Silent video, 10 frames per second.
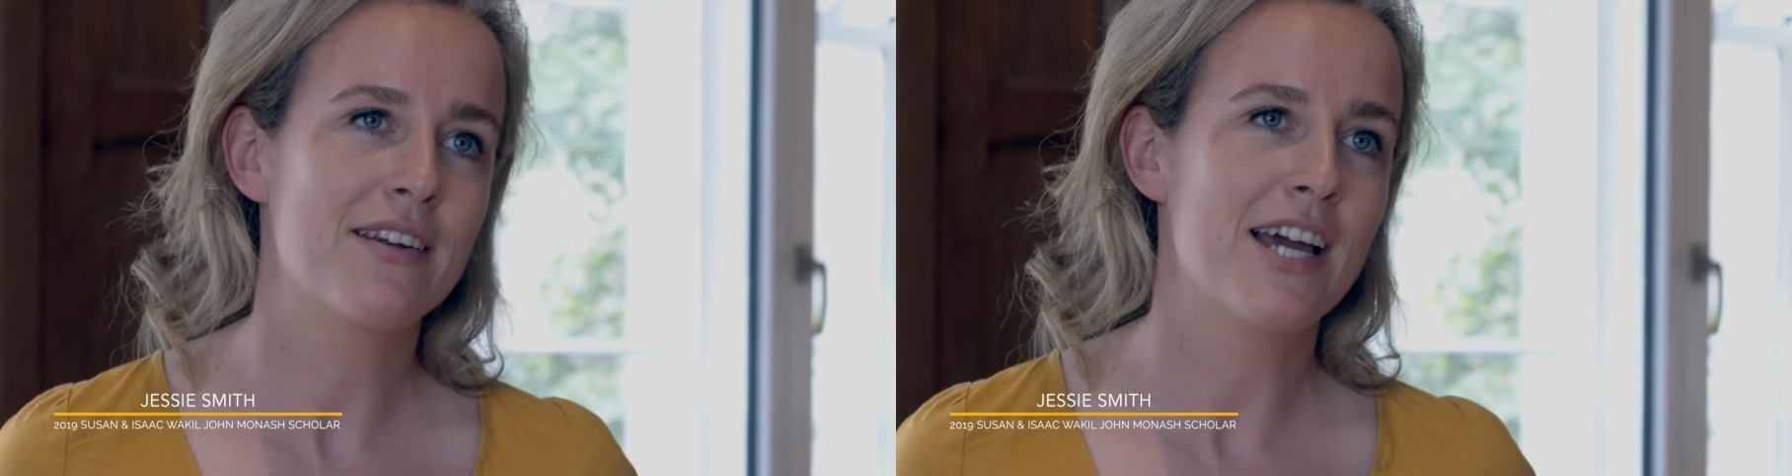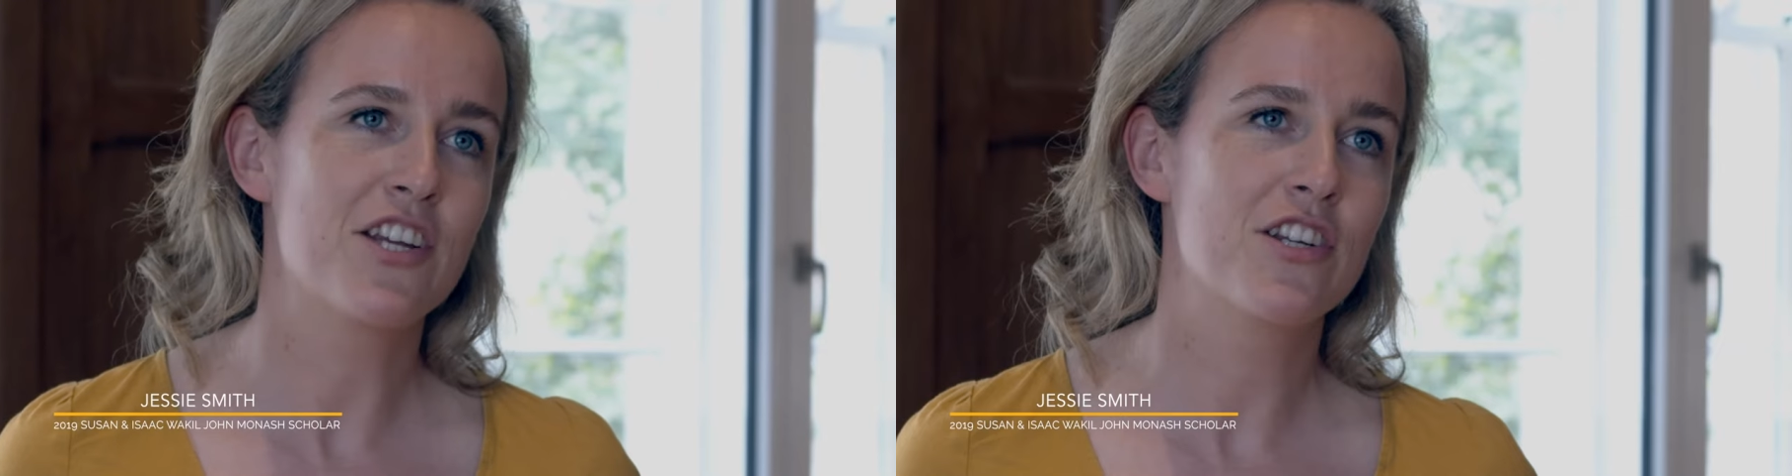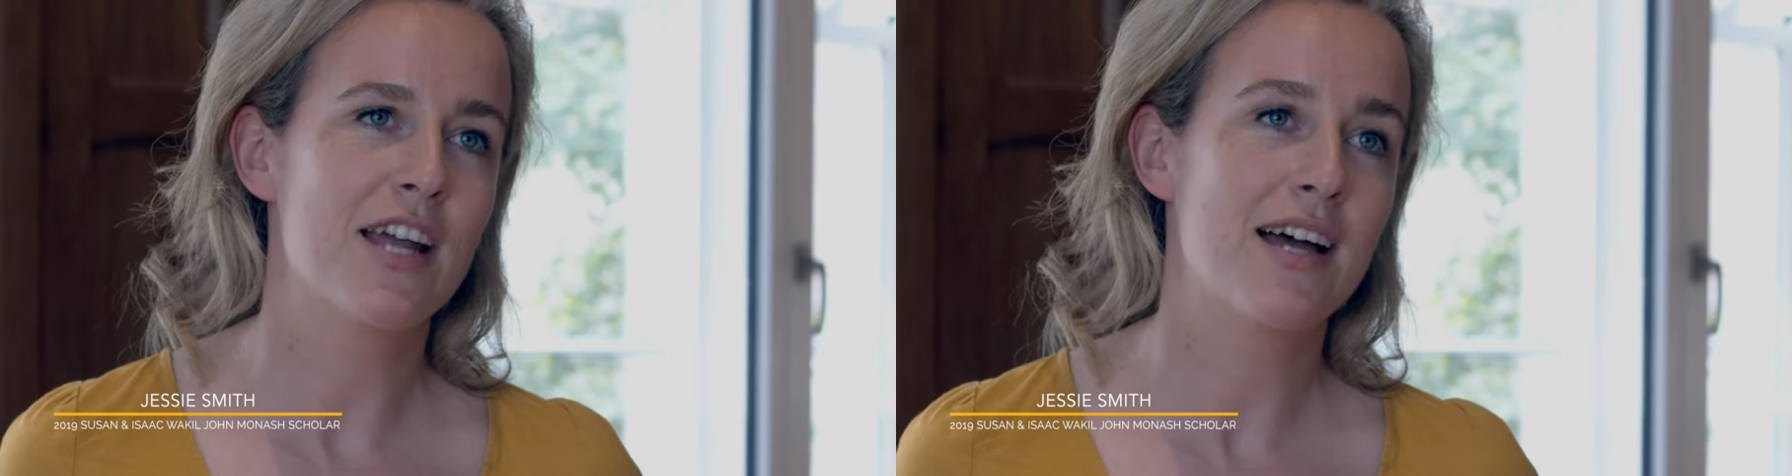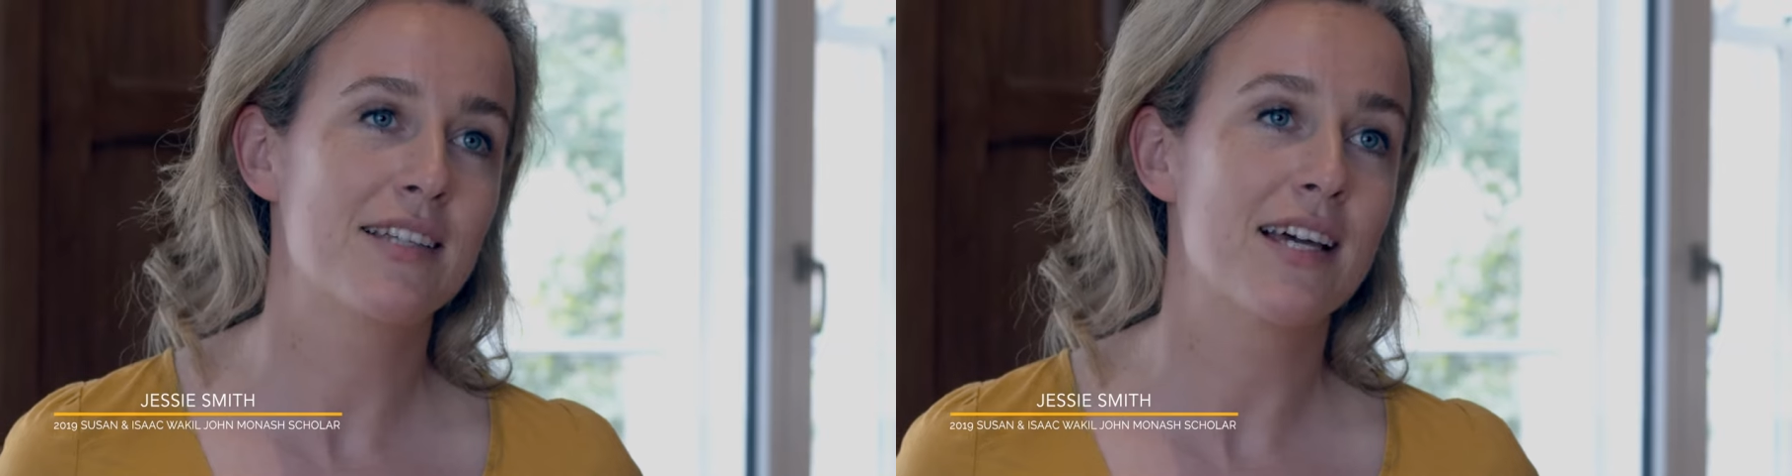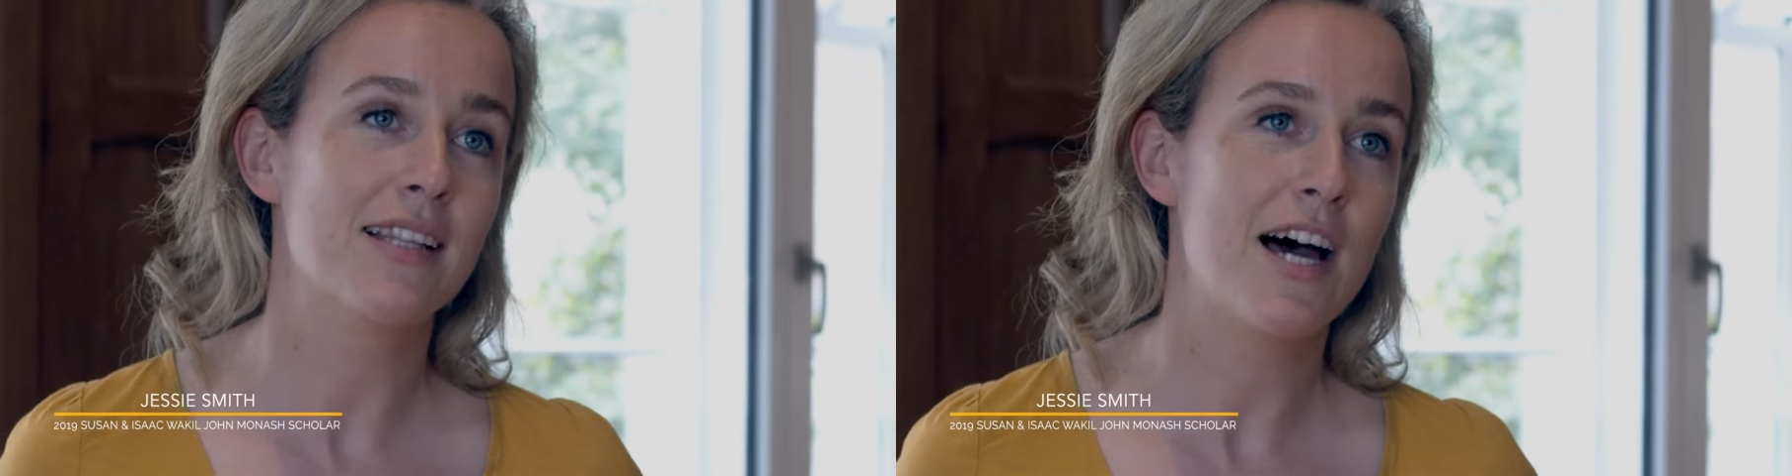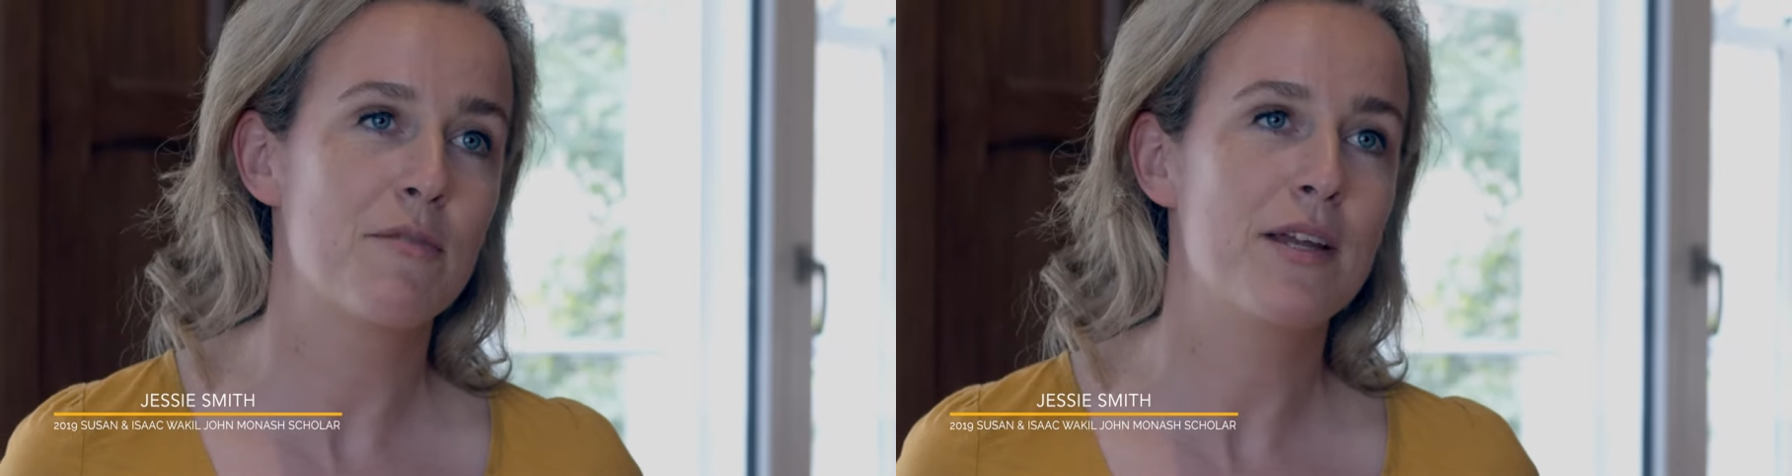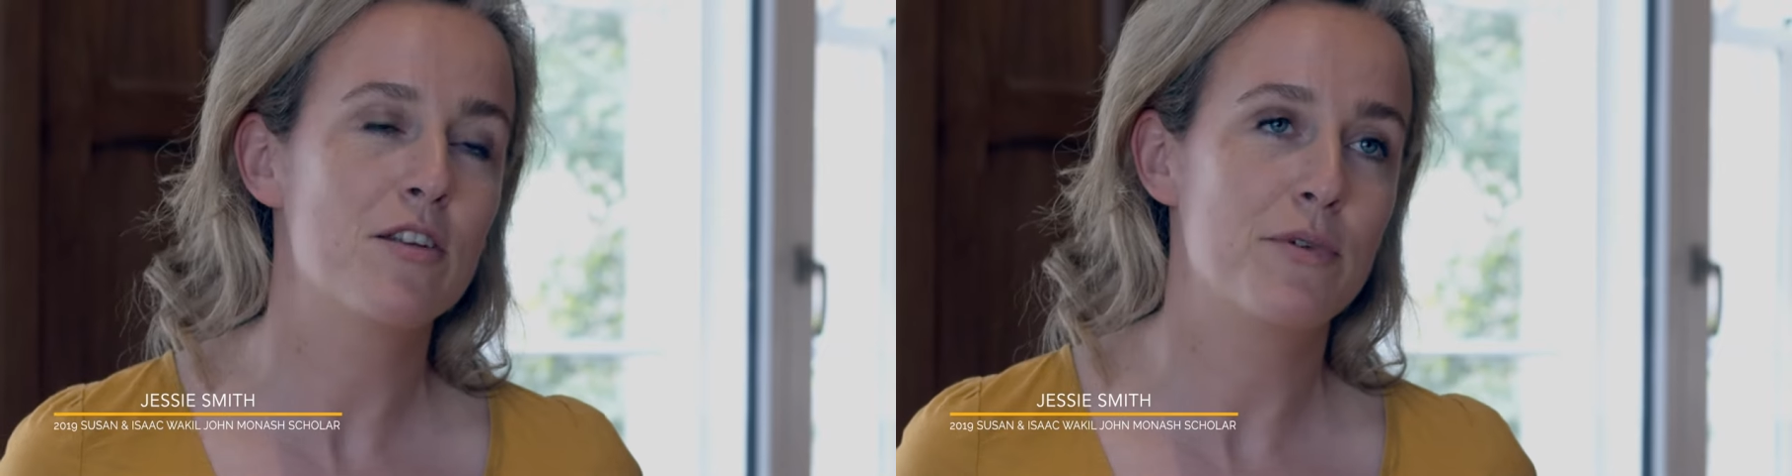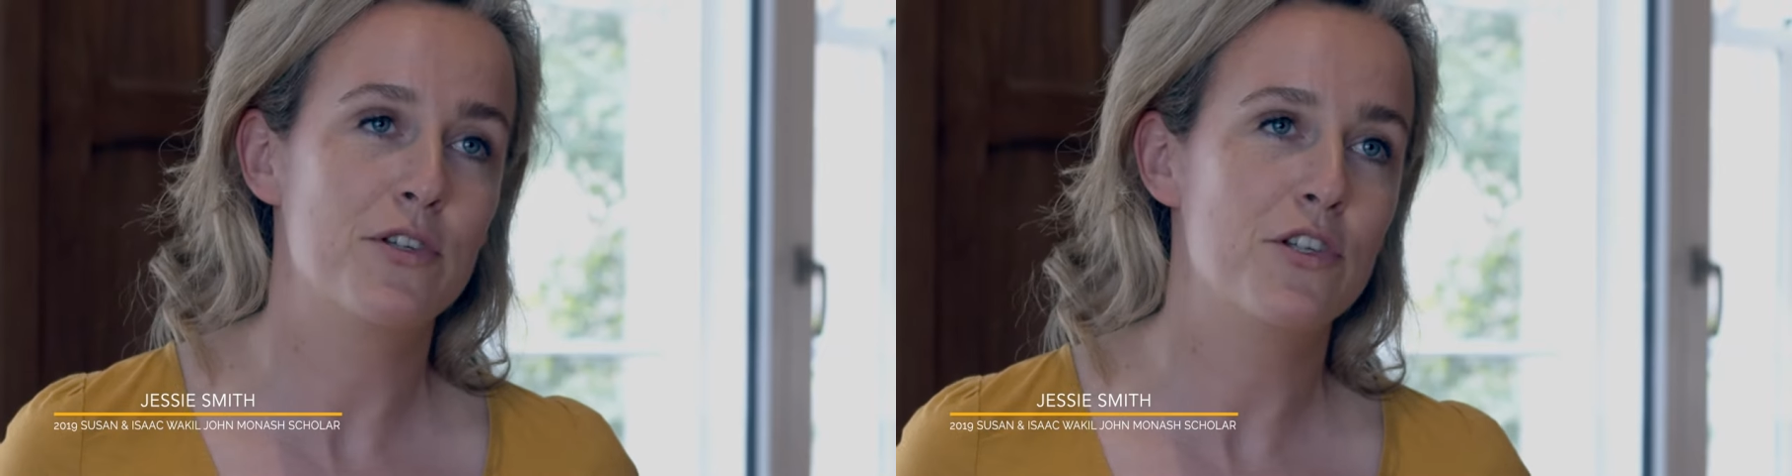Foundation has allowed me
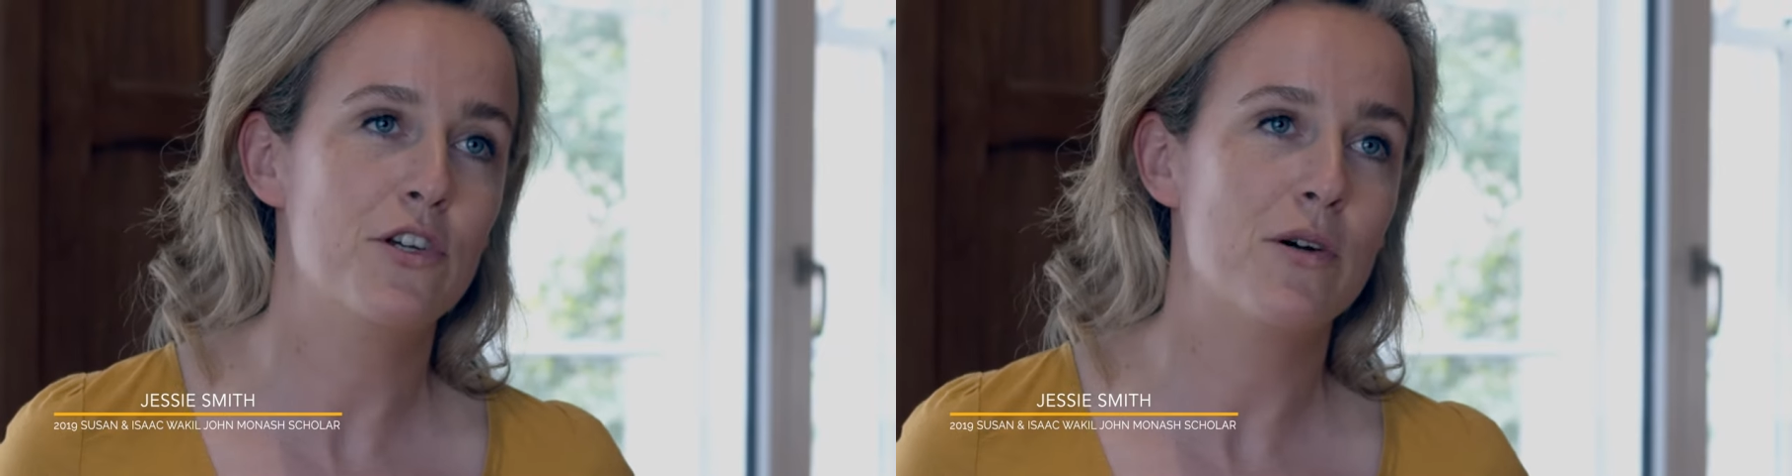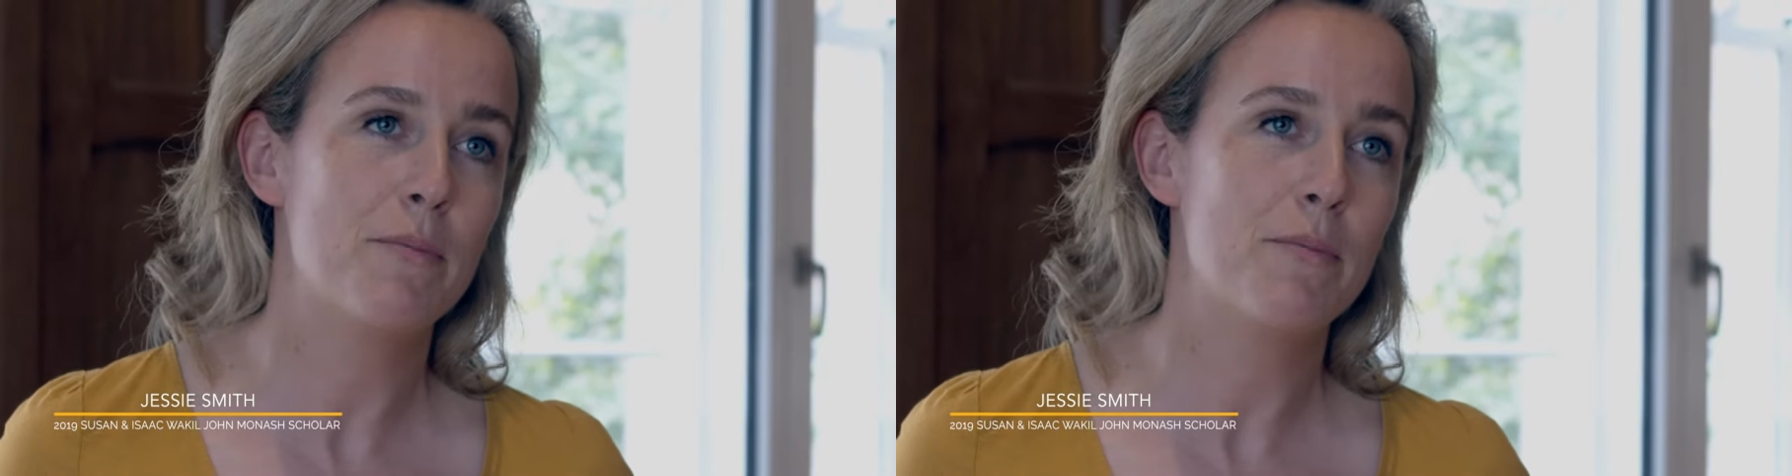to pursue